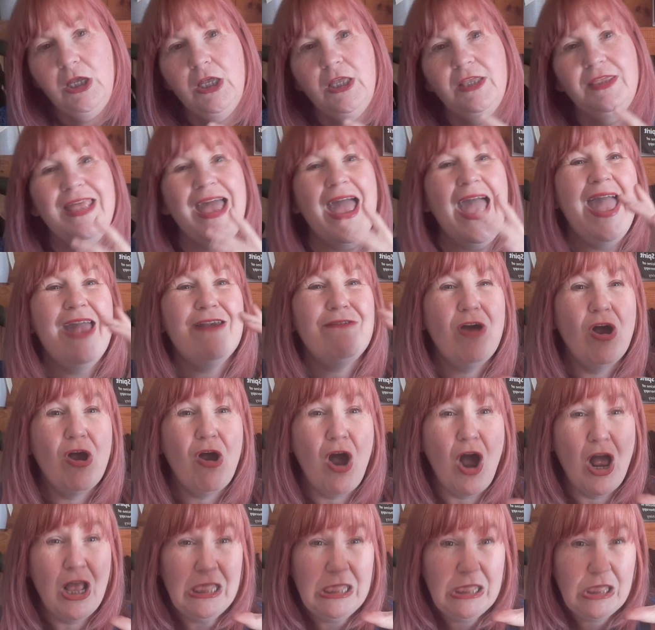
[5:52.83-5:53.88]
There
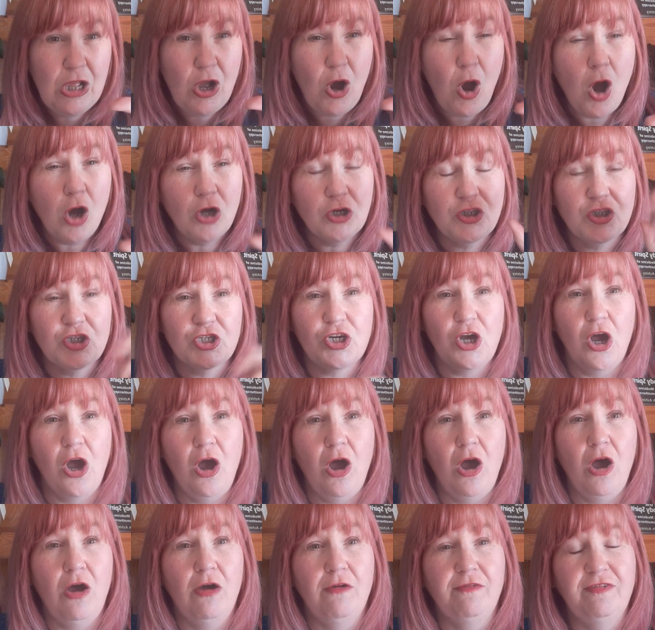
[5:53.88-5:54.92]
are a lot
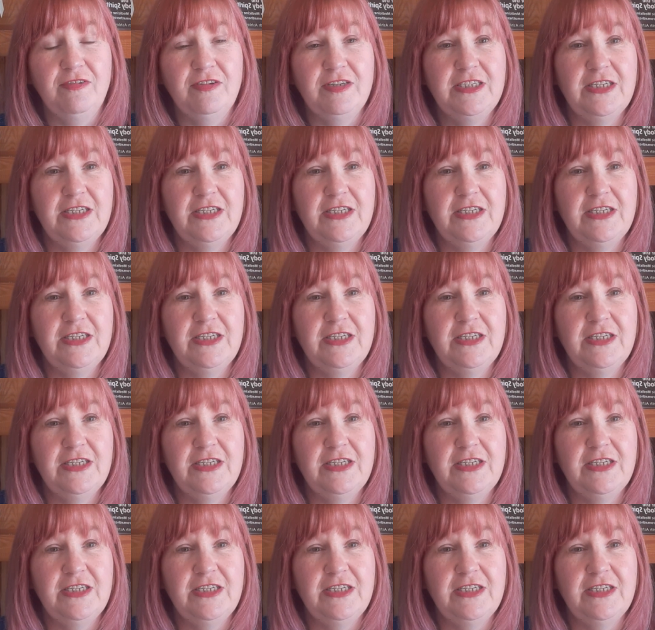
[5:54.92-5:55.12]
of